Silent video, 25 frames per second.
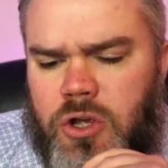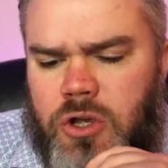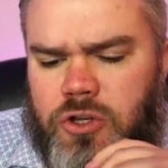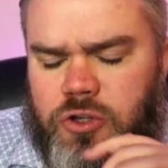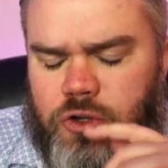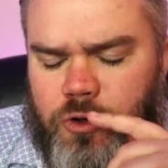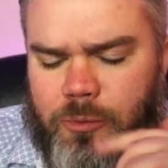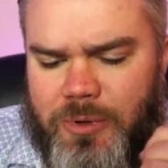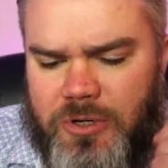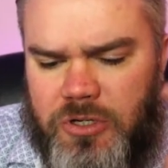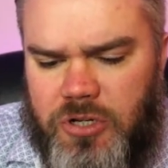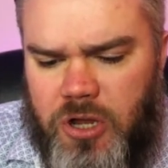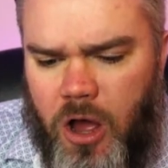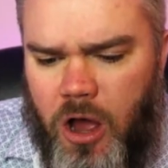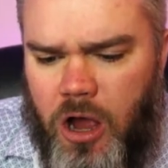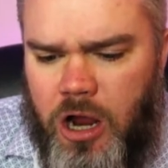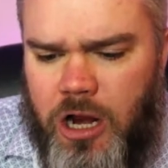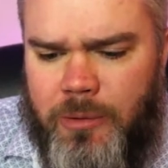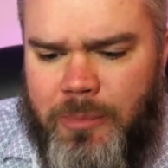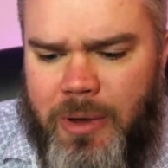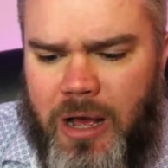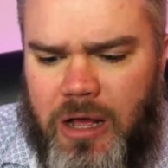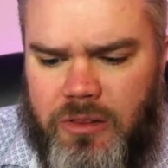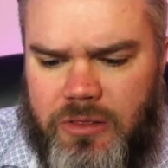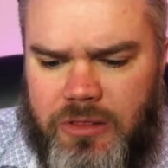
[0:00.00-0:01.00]
So we've been
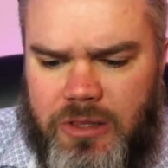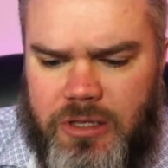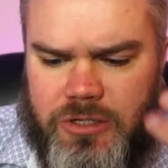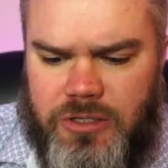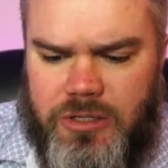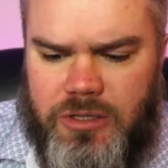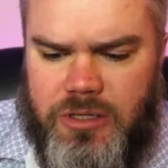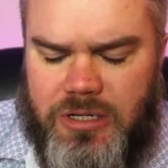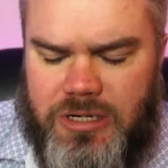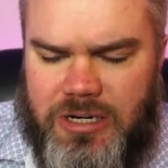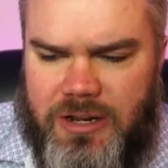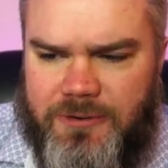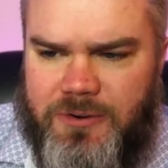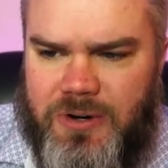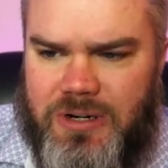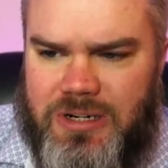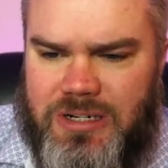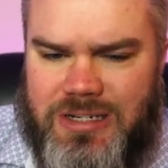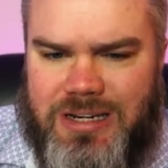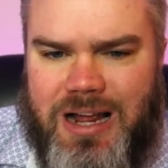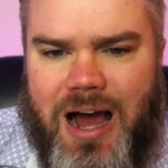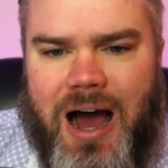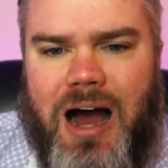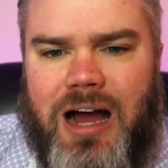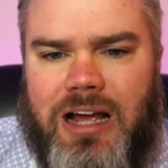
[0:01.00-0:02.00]
talking about the
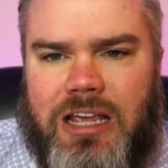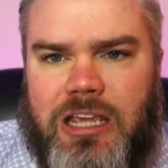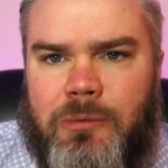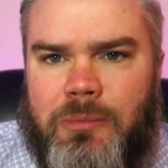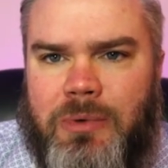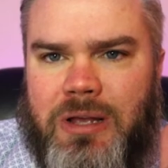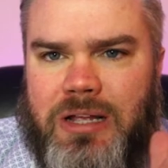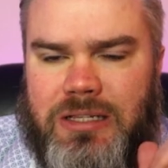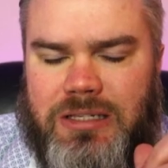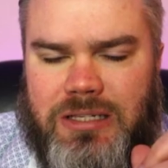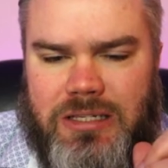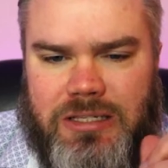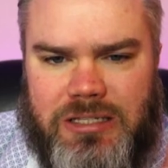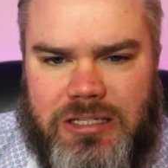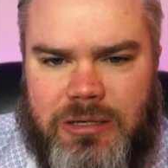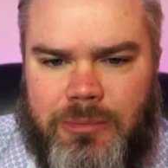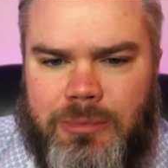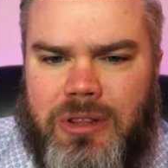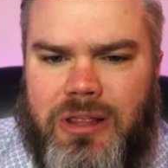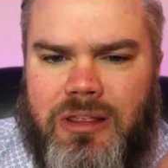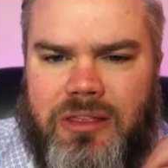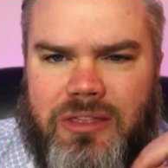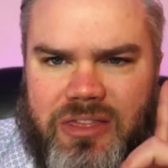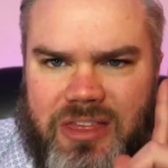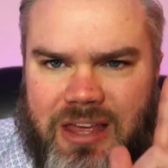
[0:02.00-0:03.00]
different documents and some
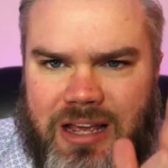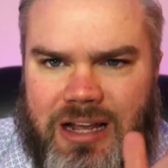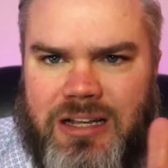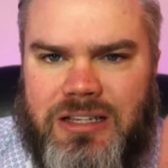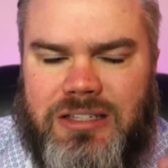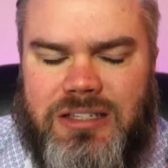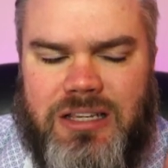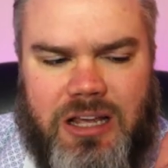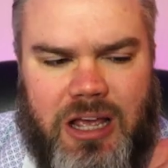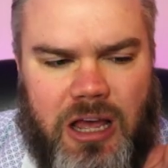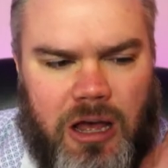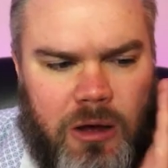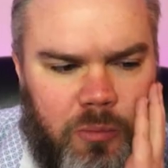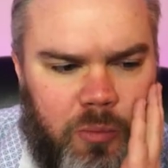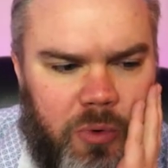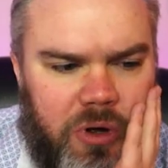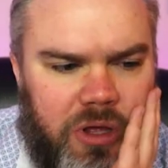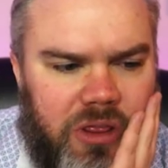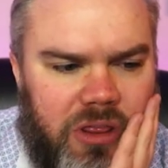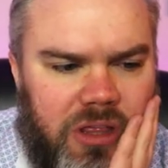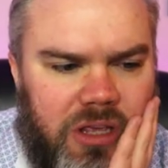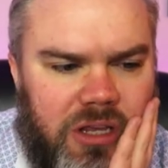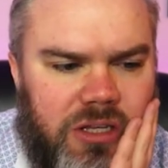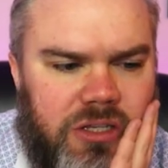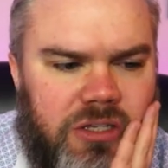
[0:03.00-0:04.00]
of the things that come
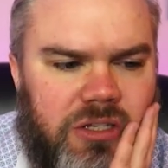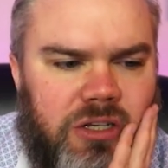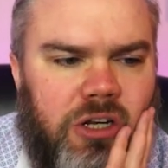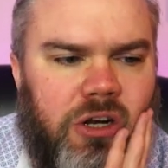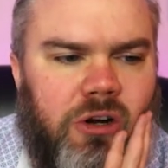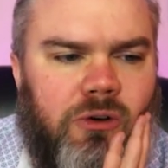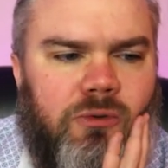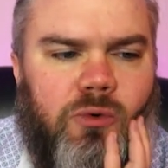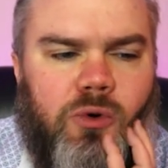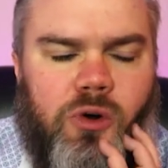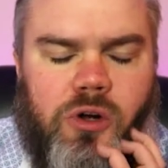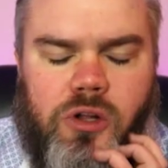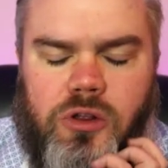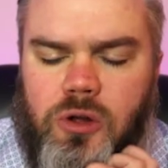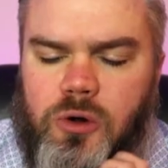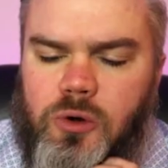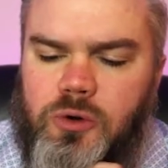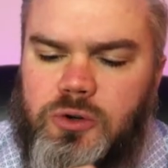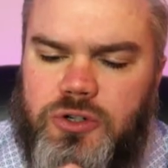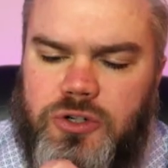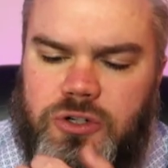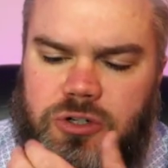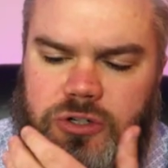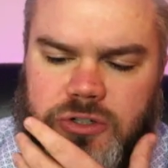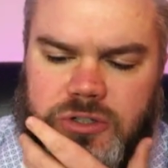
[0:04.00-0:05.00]
with these,
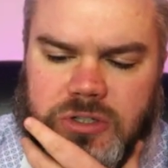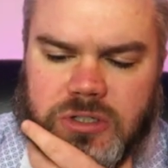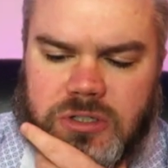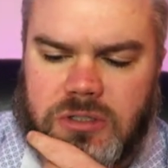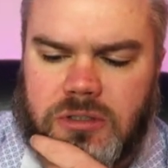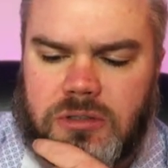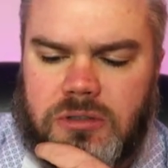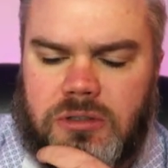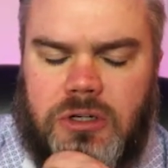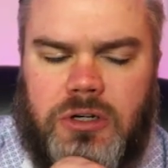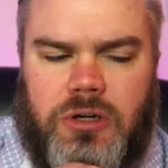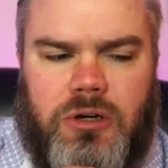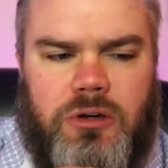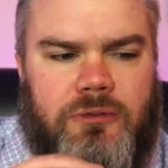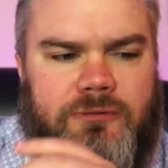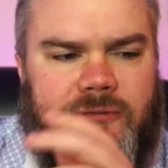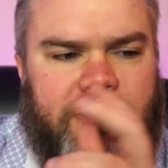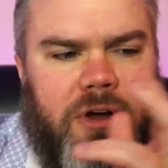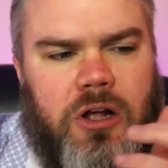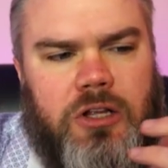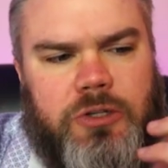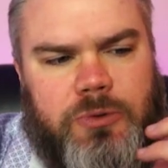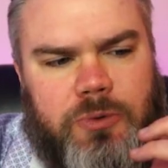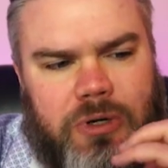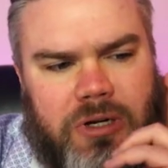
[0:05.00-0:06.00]
foreclosures and,
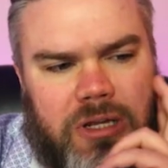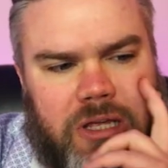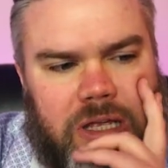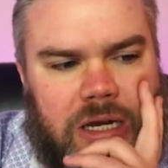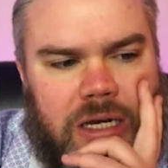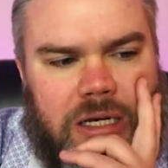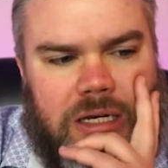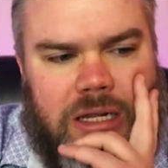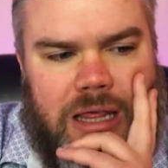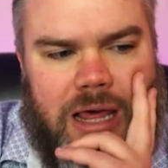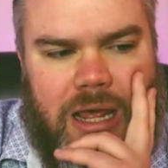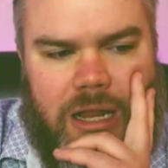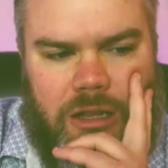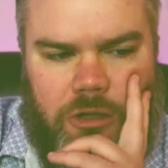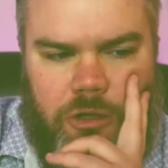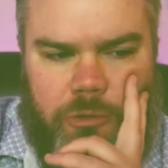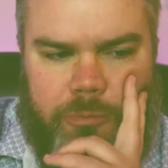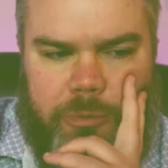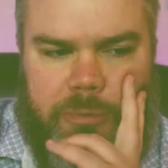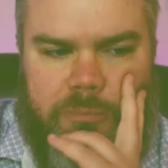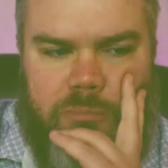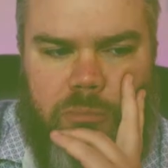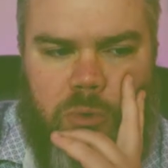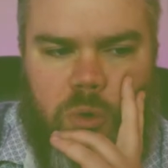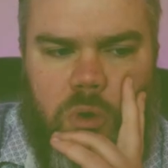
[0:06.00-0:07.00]
defaults. We're going to get into that a little
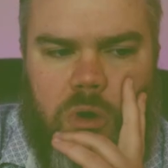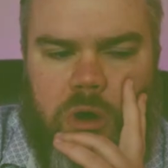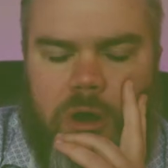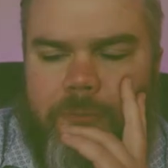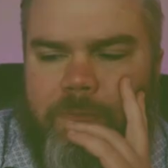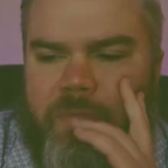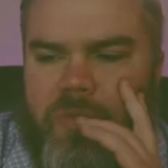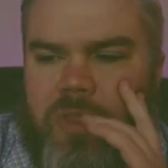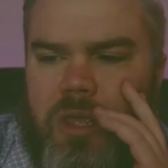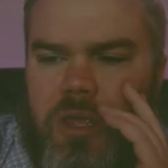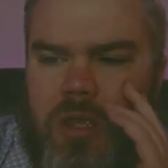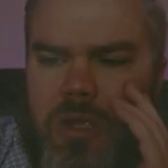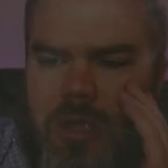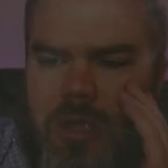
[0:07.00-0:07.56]
bit more.